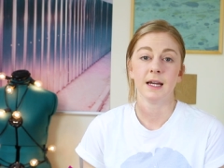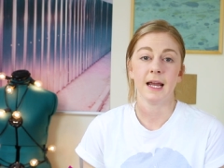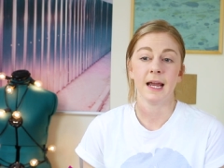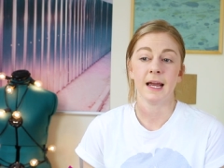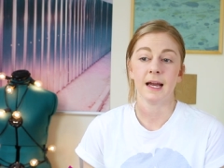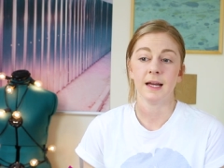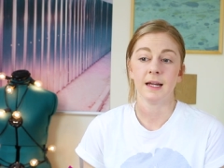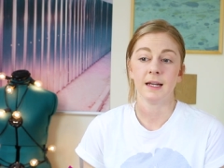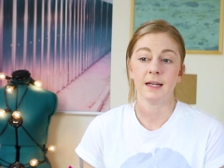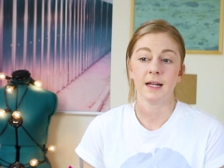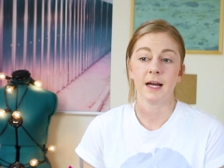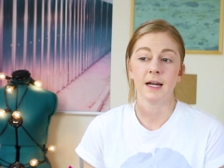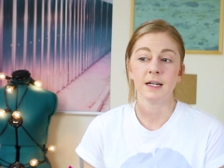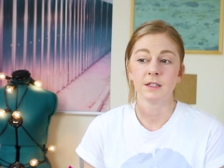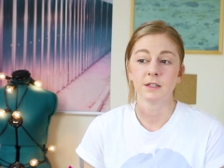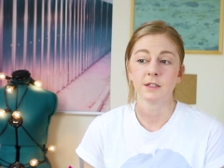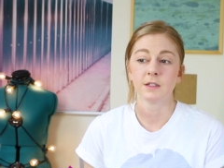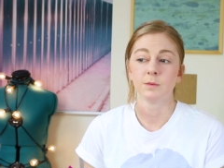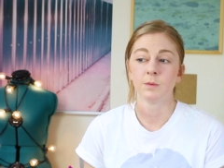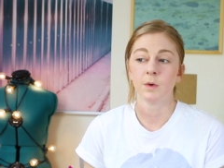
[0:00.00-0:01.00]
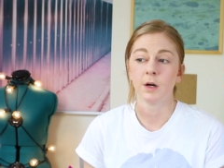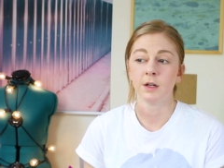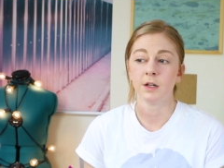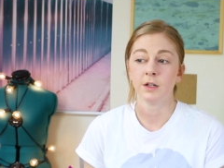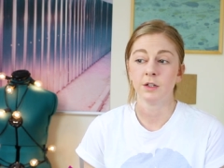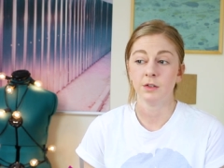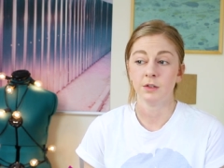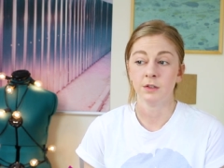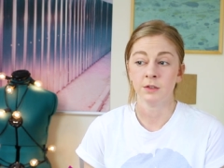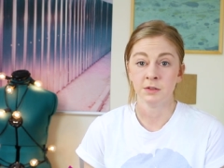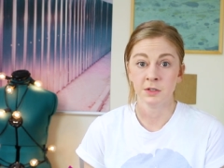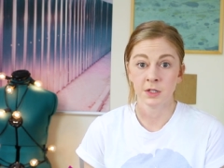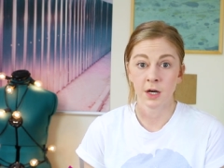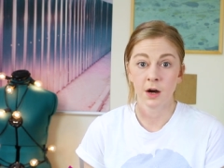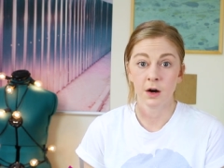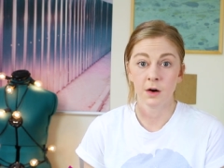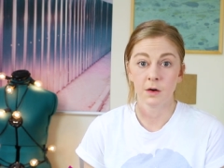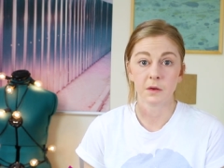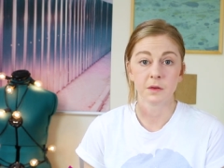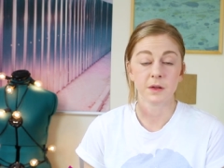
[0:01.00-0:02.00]
And I just wanted you to
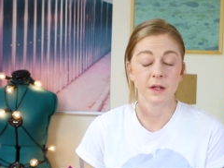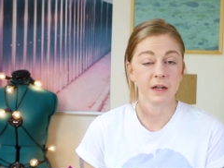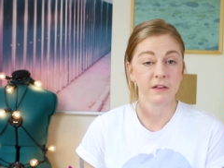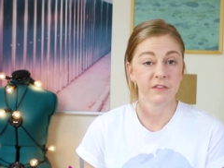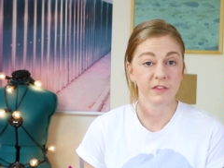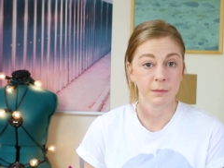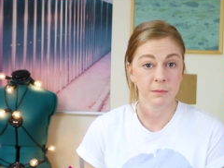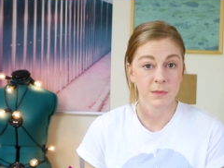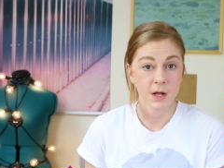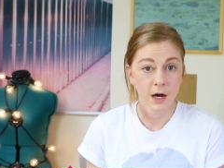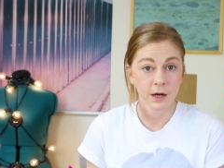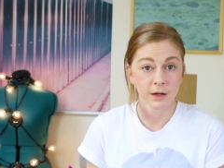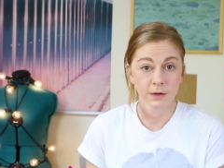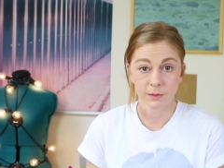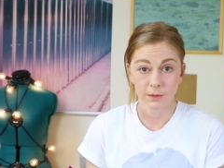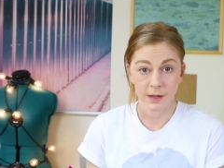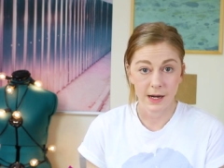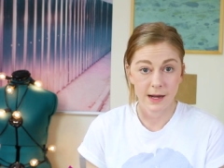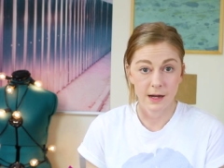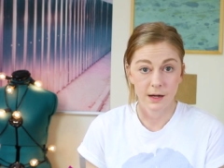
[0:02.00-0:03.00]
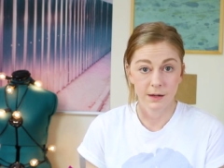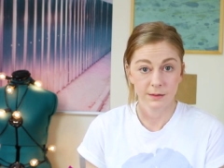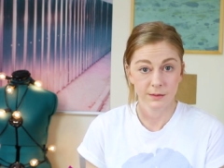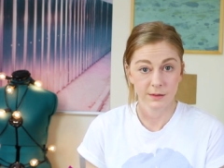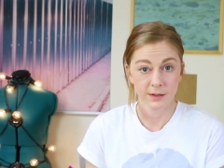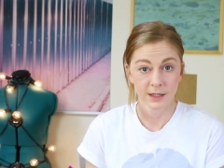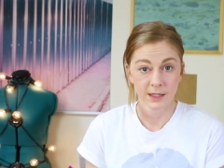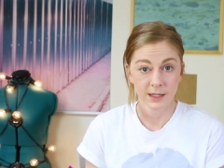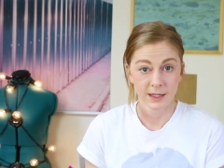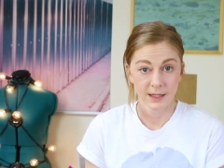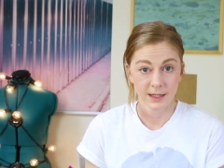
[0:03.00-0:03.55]
know that if I'm not around,